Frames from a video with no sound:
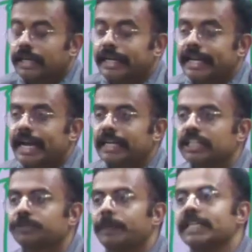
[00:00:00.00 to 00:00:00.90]

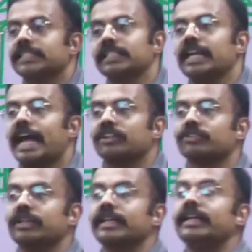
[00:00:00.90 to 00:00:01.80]
indicator species
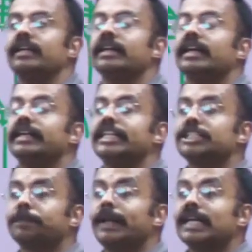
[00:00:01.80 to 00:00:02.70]
actually
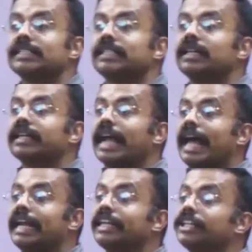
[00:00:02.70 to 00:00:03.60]
displays the
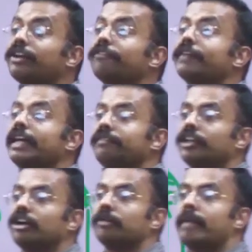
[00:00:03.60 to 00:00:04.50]
character of an
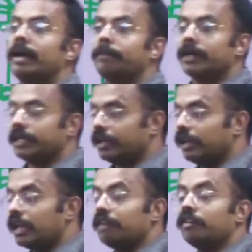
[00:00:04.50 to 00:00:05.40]
environment,
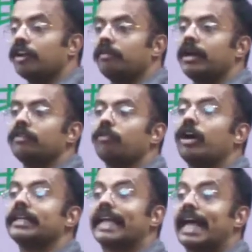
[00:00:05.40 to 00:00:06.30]
particular environment,
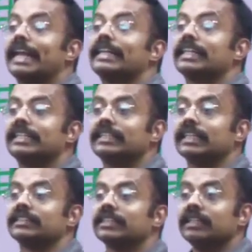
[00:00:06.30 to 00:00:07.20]
what character it
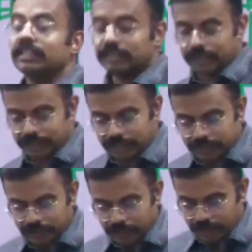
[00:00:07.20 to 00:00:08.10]
is. That
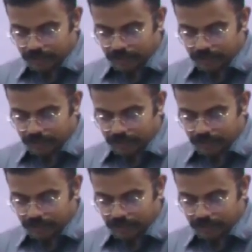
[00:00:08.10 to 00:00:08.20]
is